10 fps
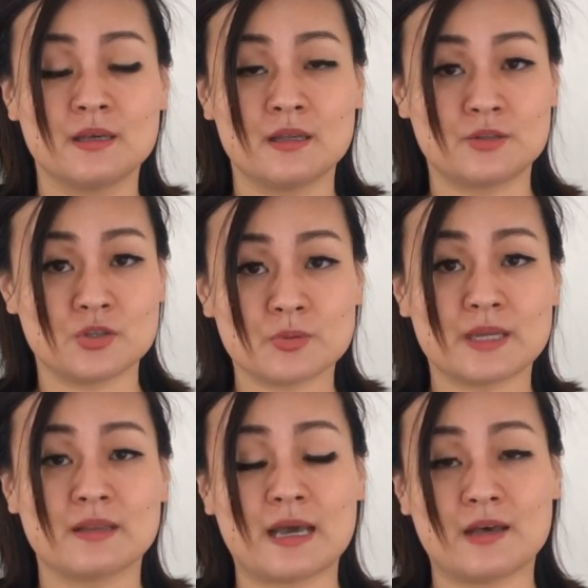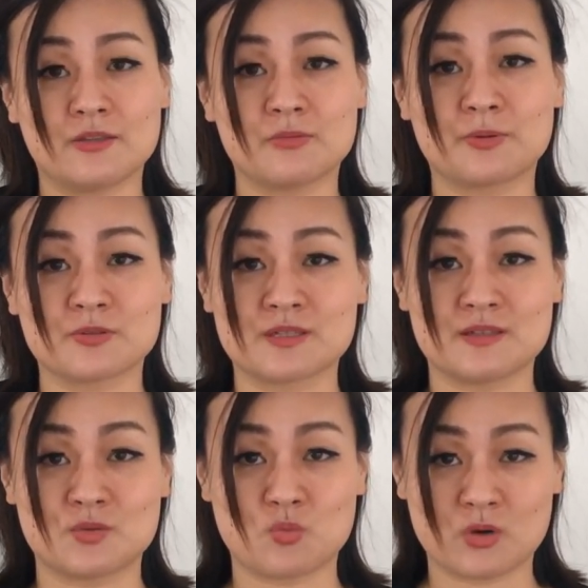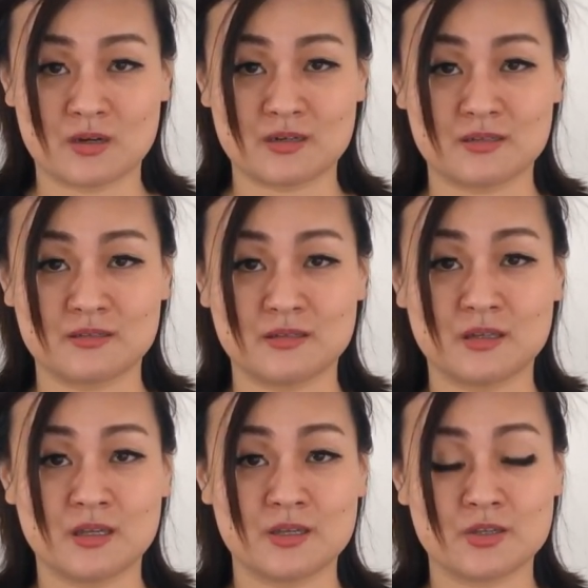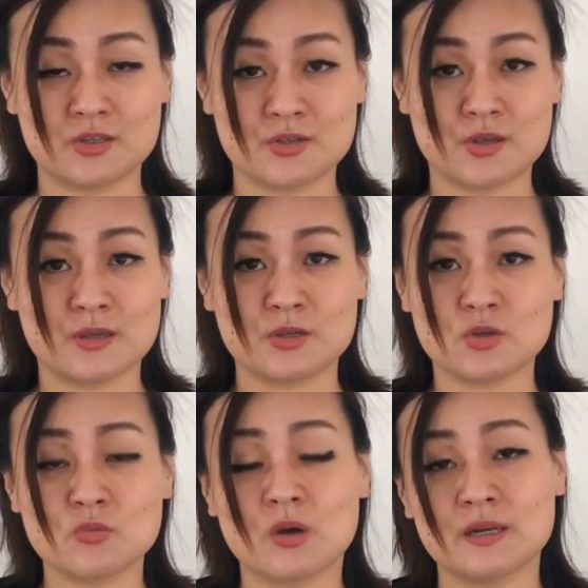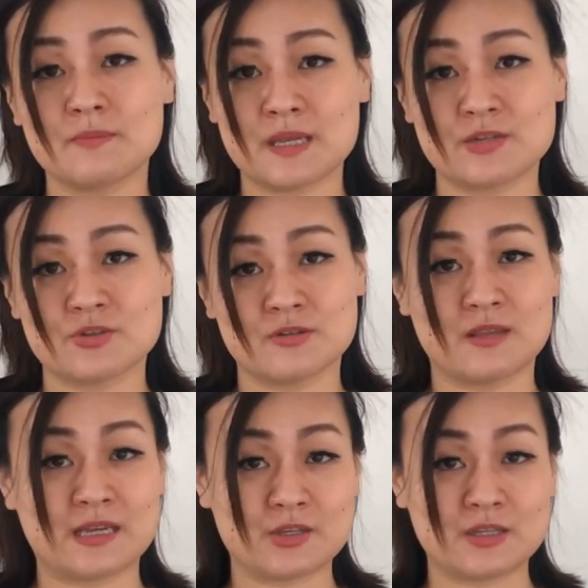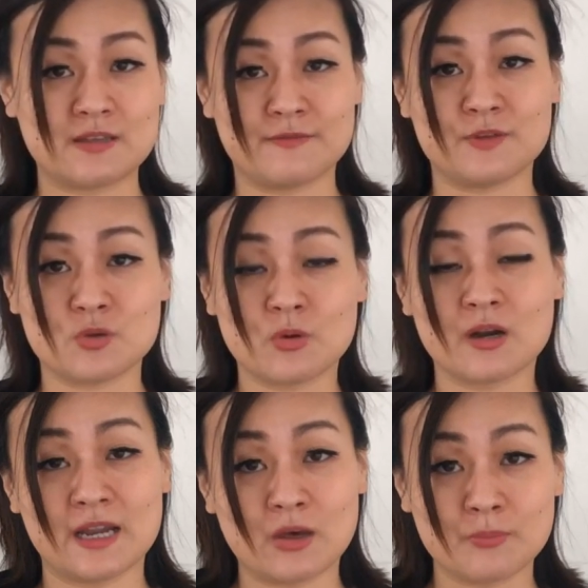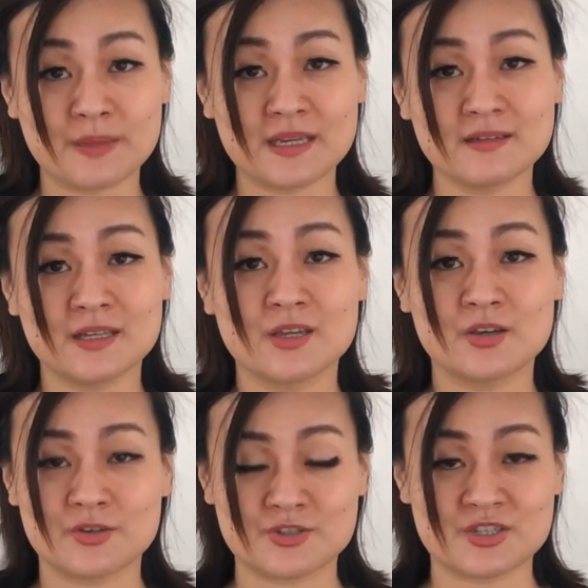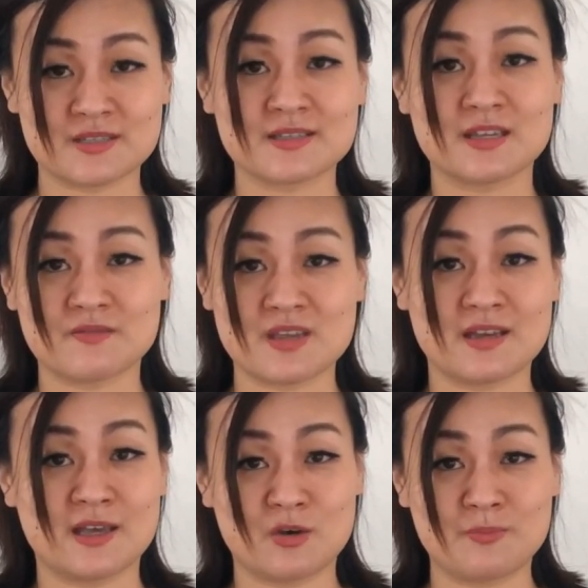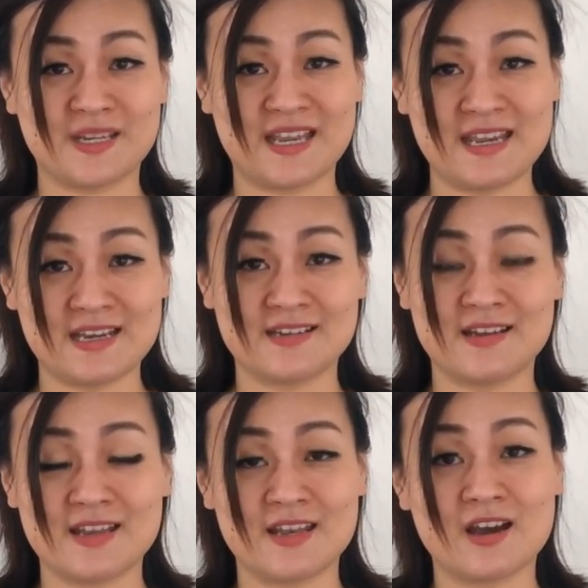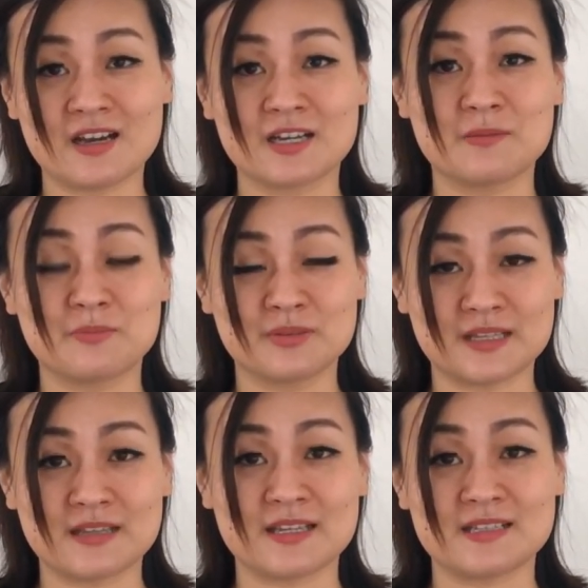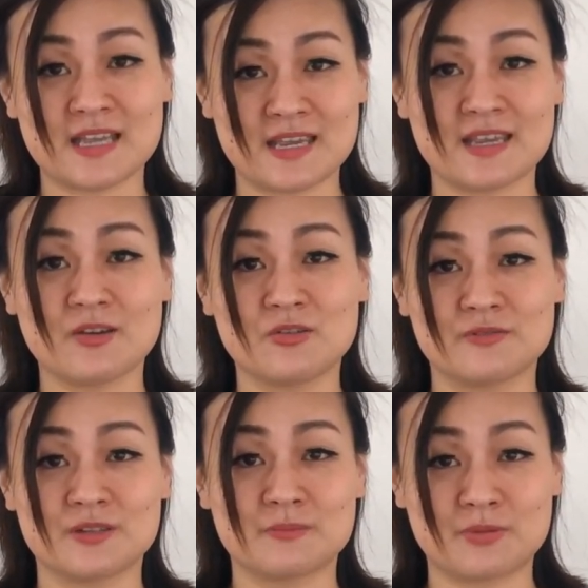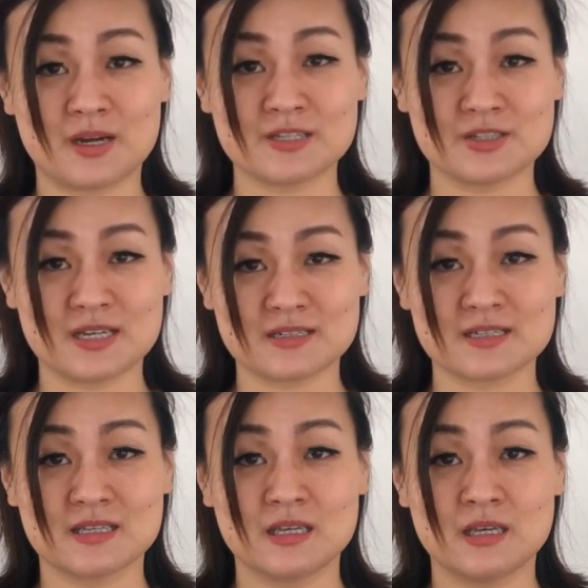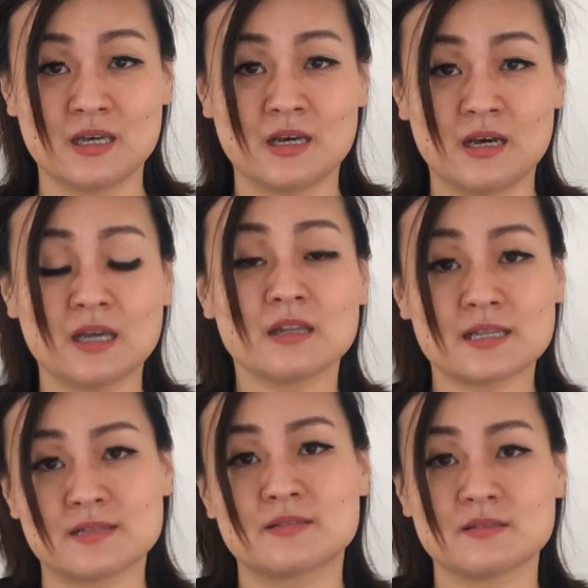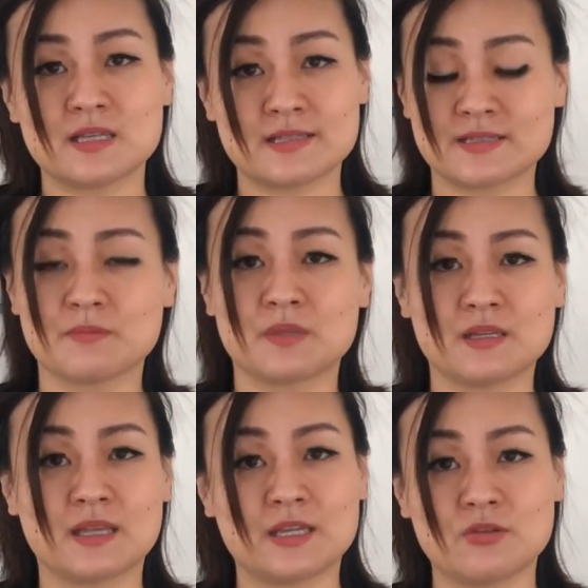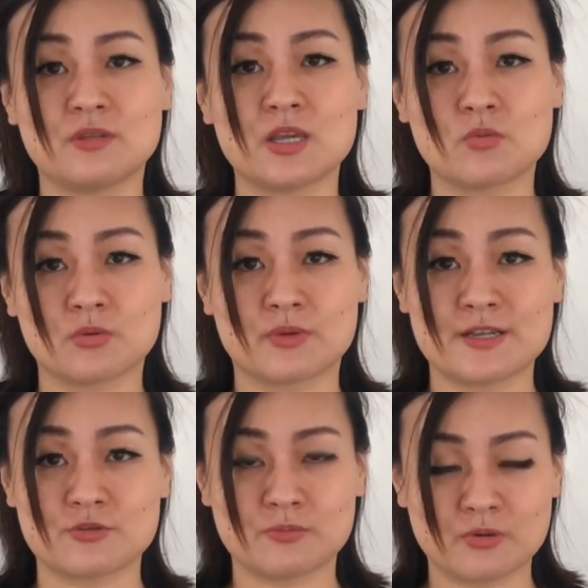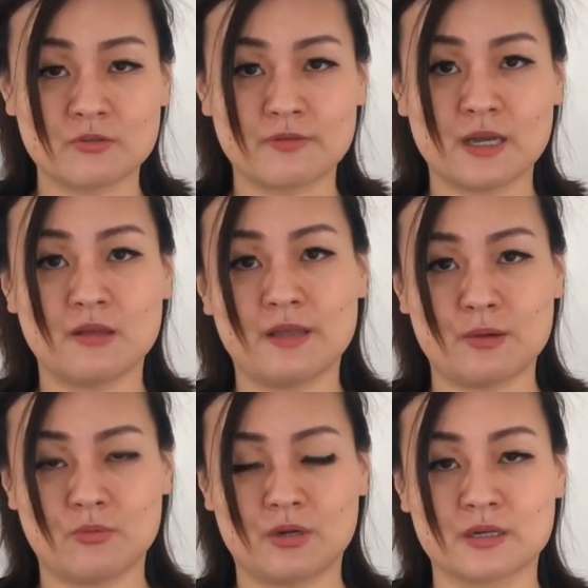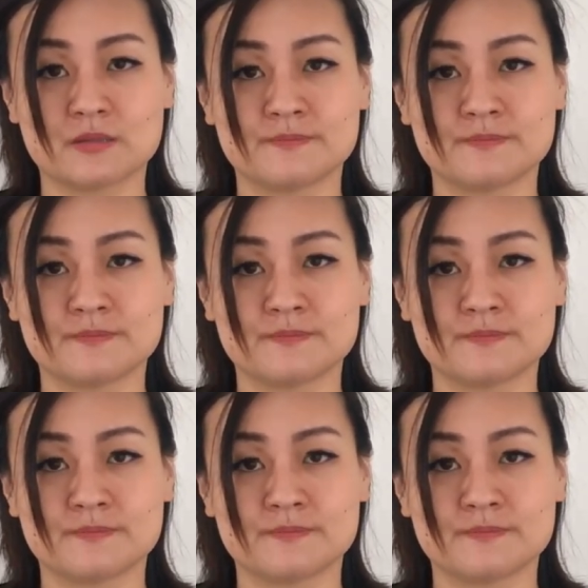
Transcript: doing that other person's work. You want to make sure that if you are helping, you're just giving a helping hand and not completely taking over the project, unless it's something that you think will raise your profile at work.